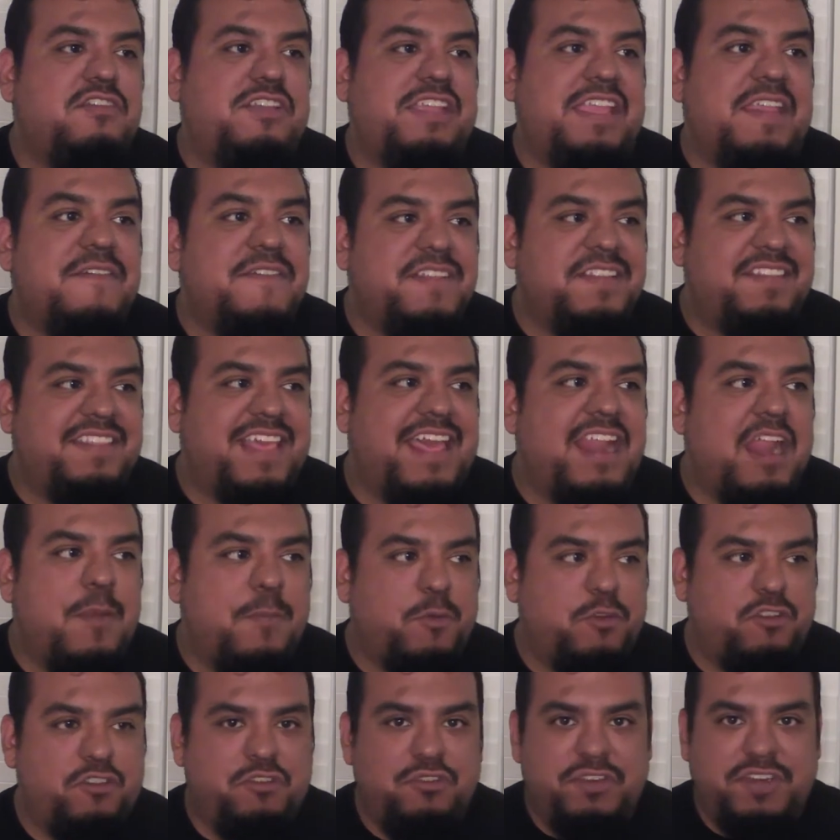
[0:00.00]
give us that
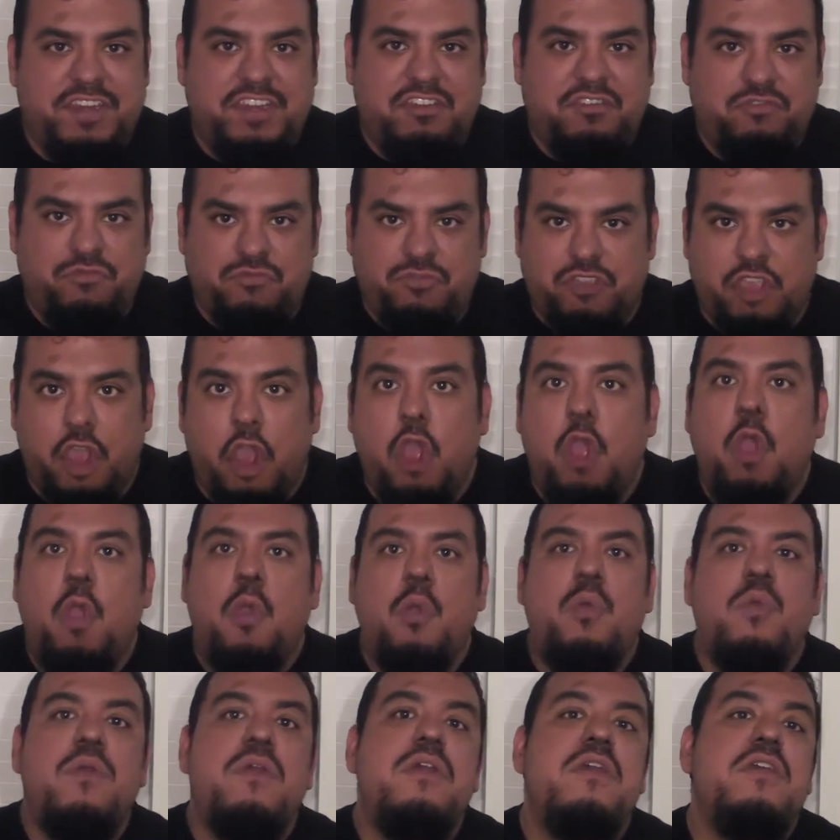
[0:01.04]
opportunity to
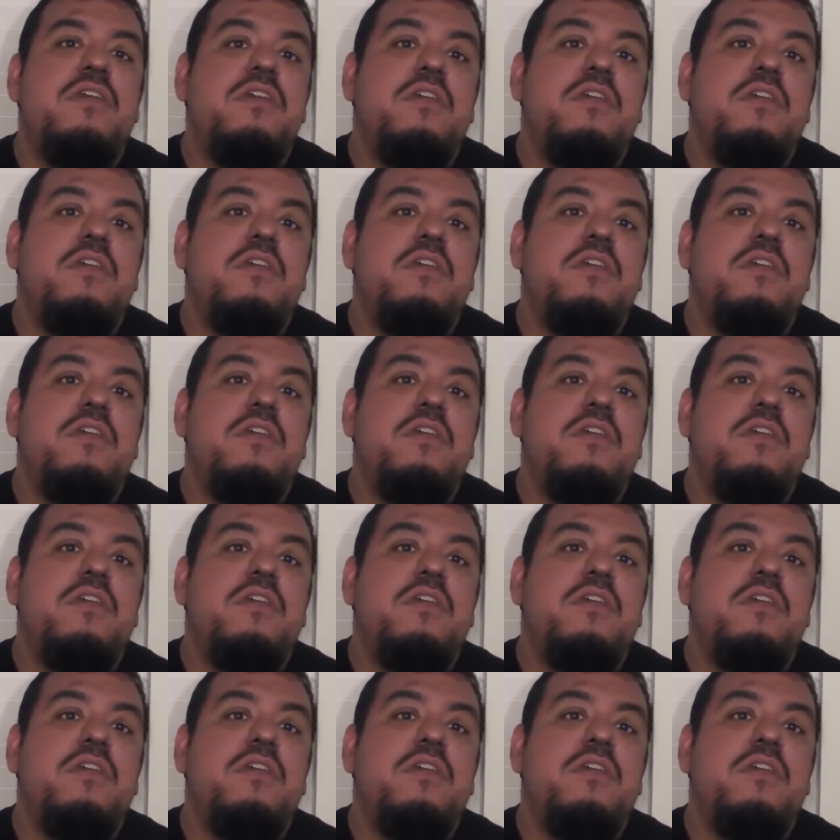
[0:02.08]
go